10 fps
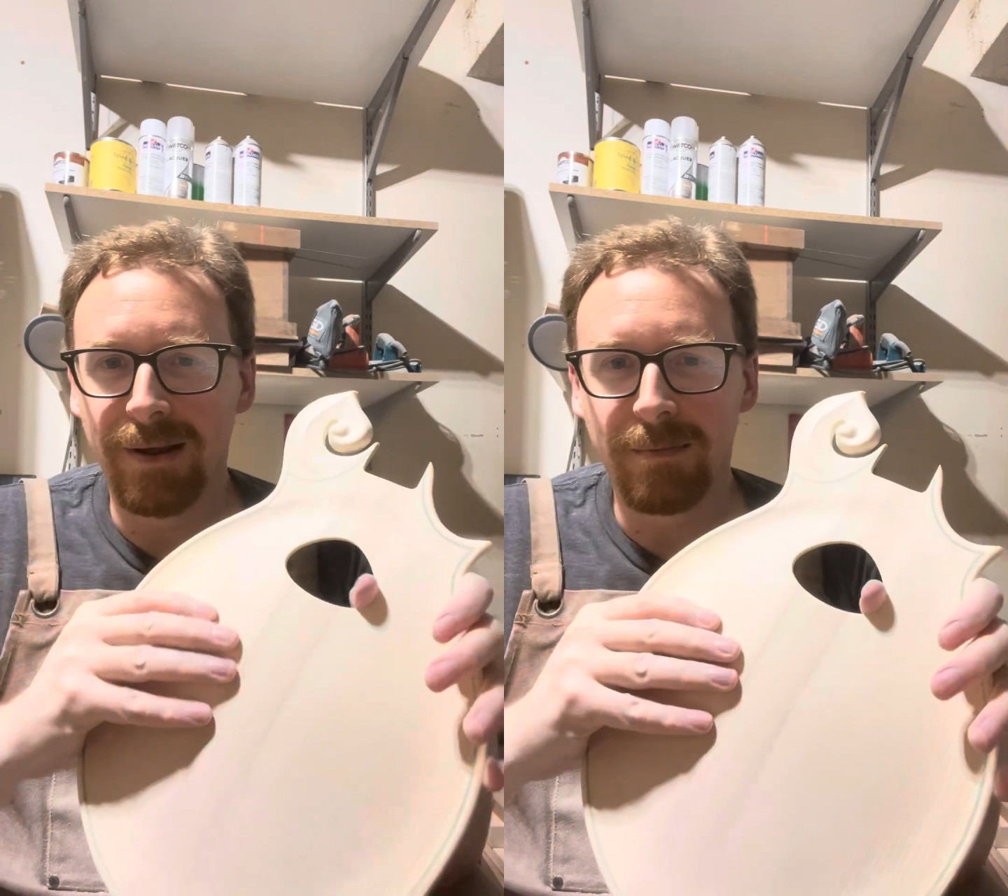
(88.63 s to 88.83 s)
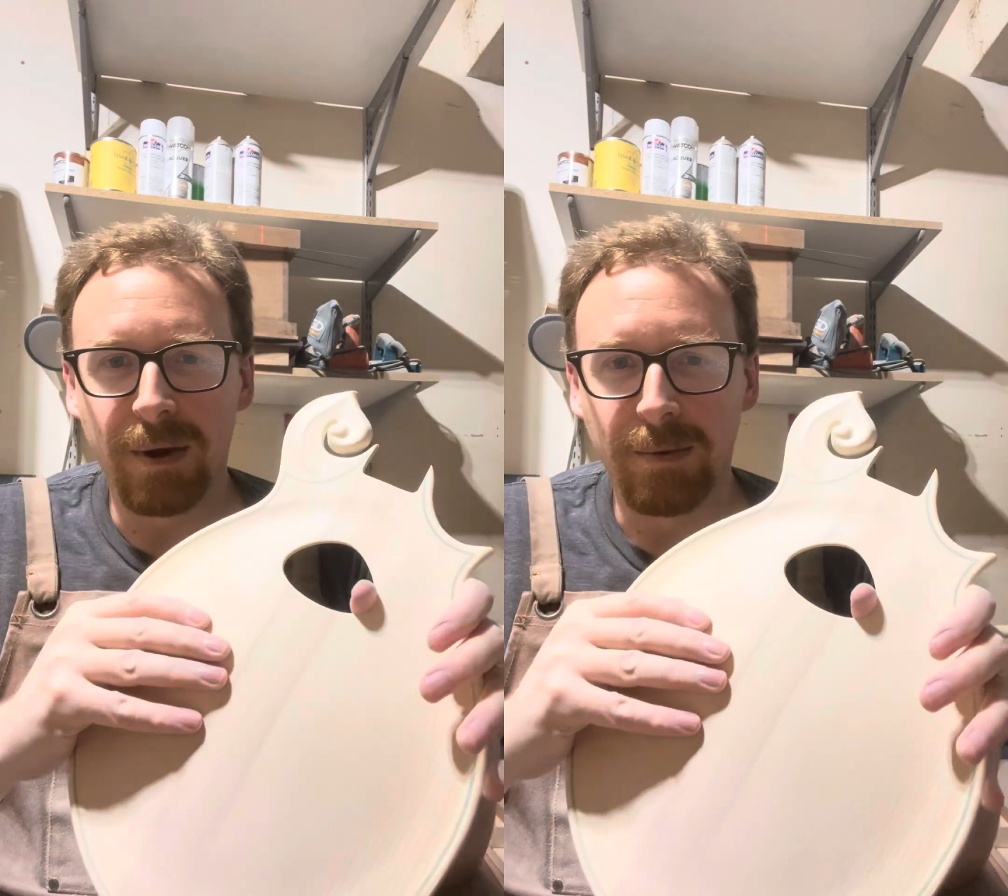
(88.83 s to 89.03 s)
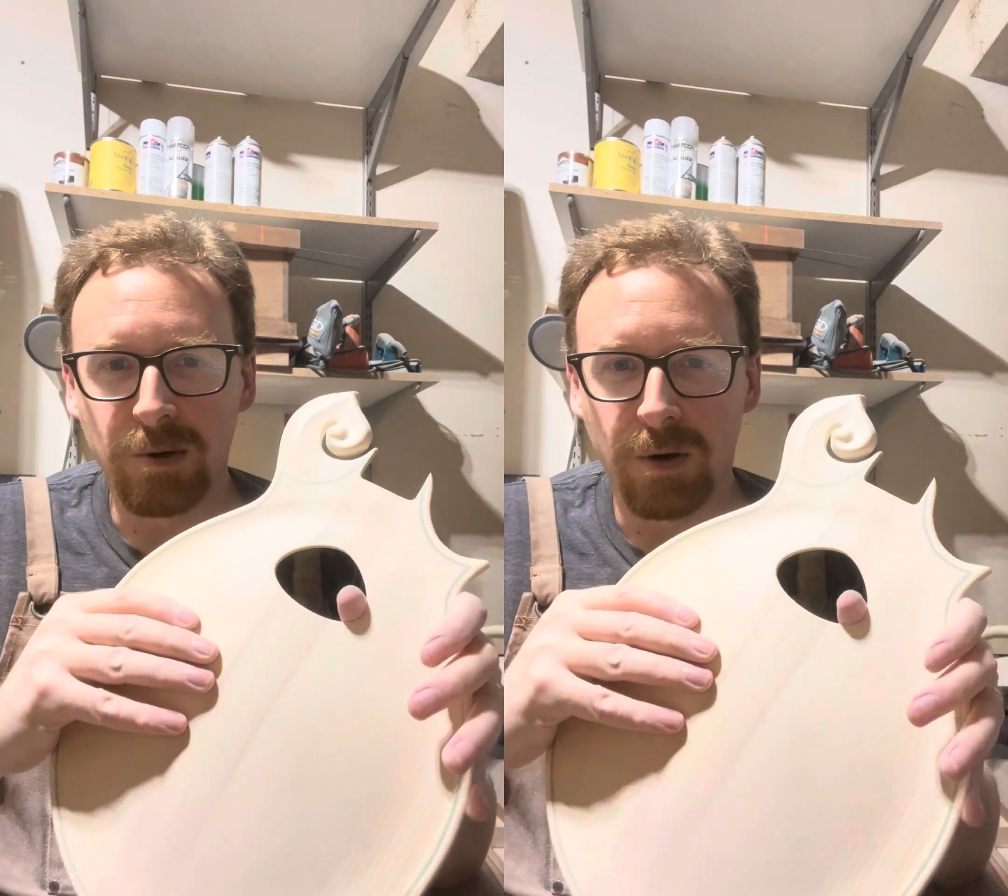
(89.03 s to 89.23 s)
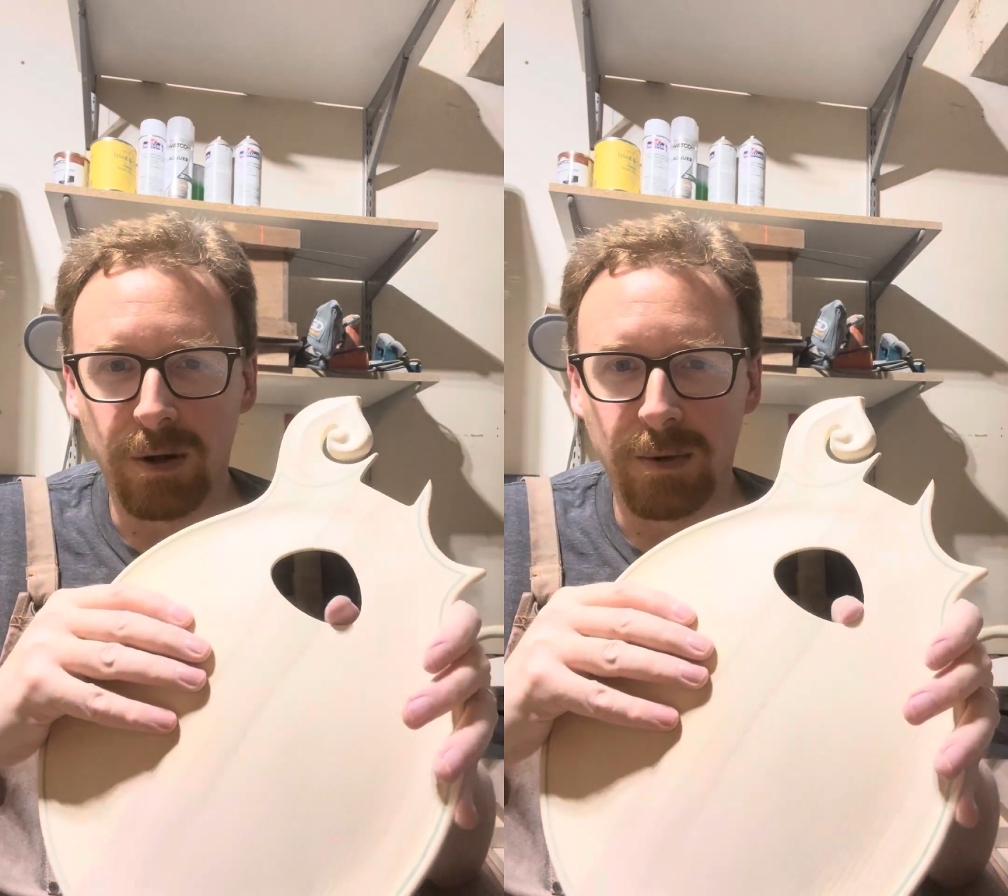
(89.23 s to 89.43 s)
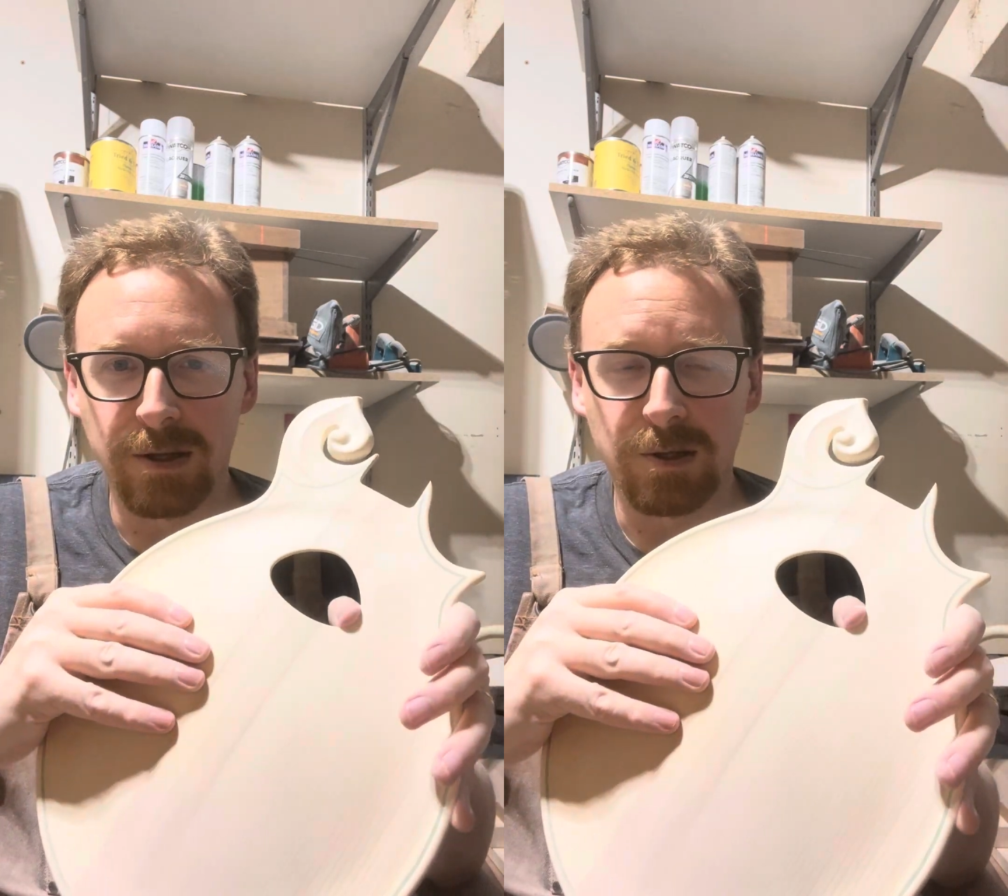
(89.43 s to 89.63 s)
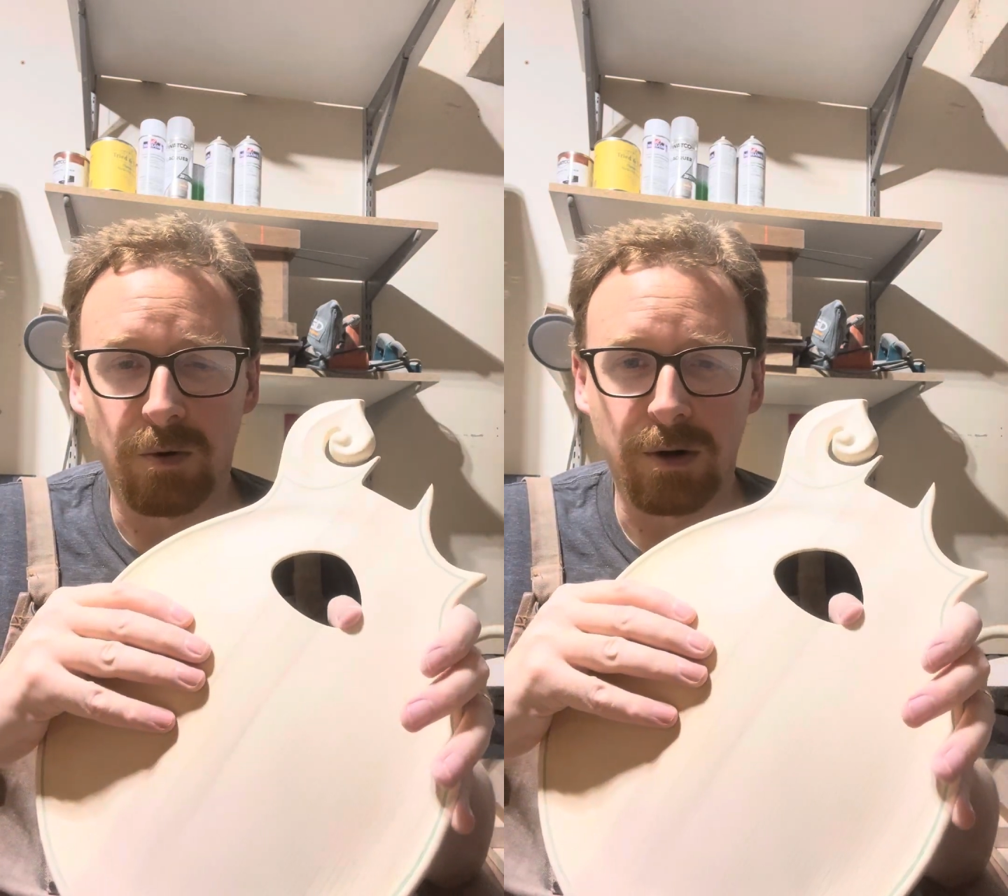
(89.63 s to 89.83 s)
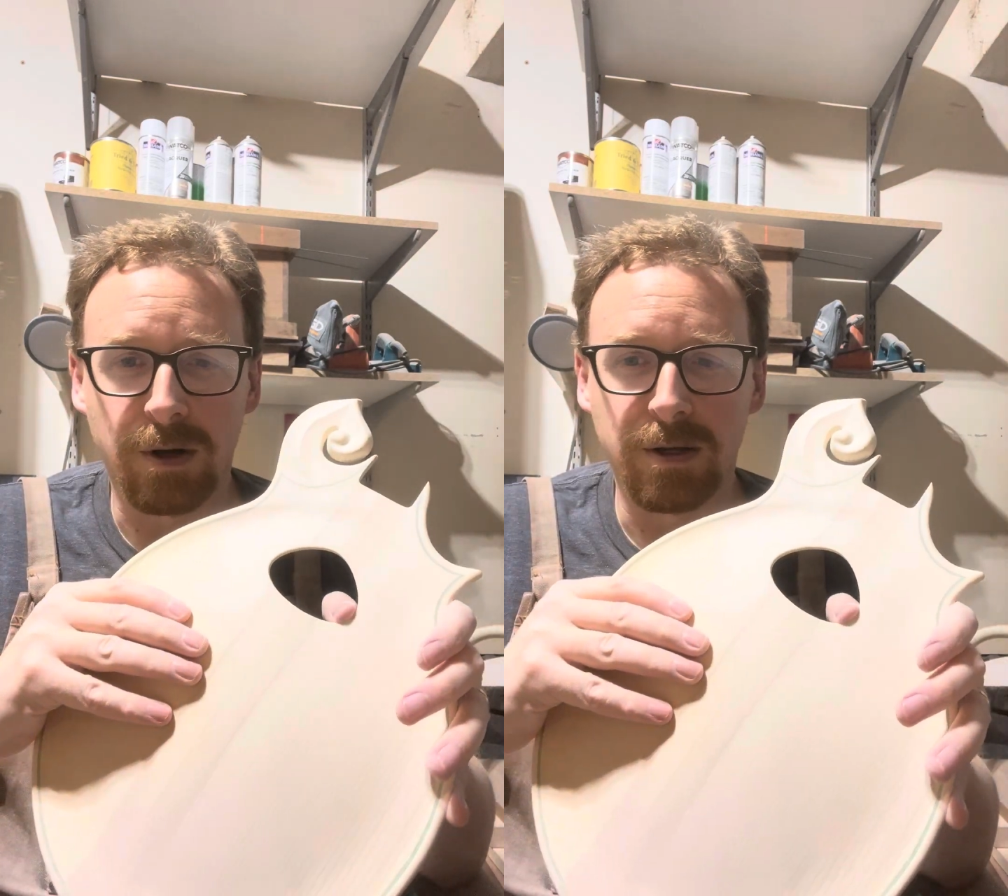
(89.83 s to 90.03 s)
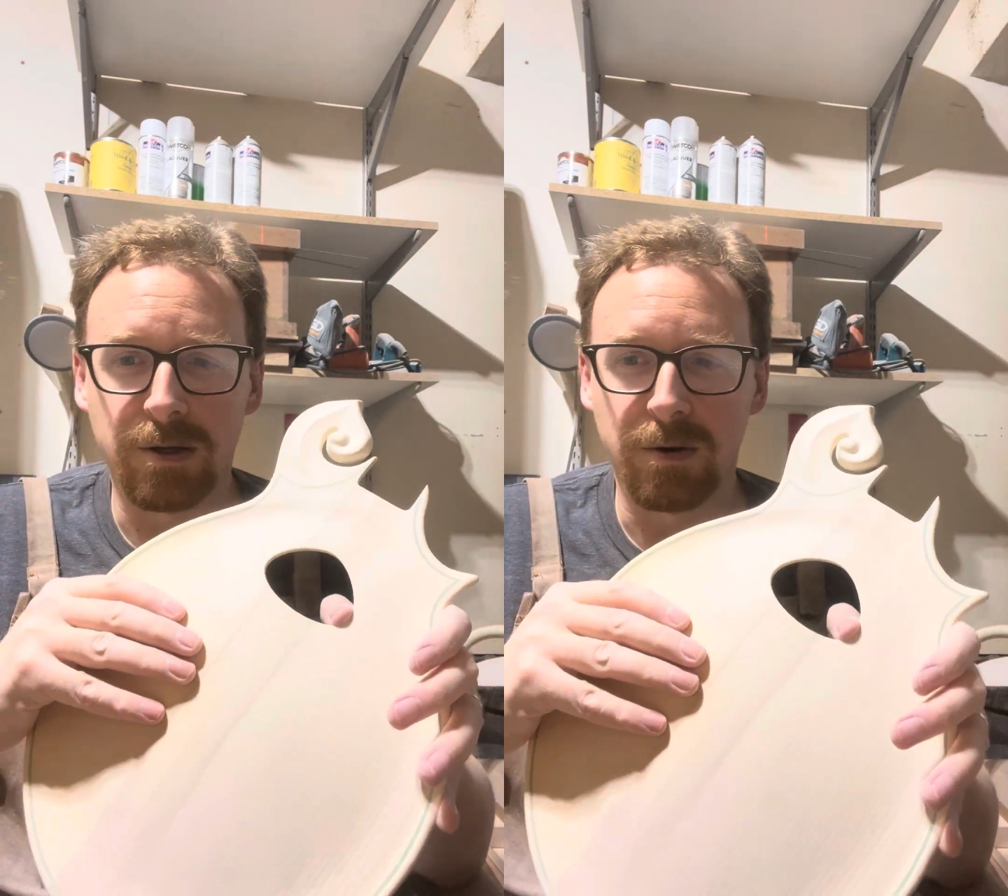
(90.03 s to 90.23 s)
maybe 20 minutes of work onto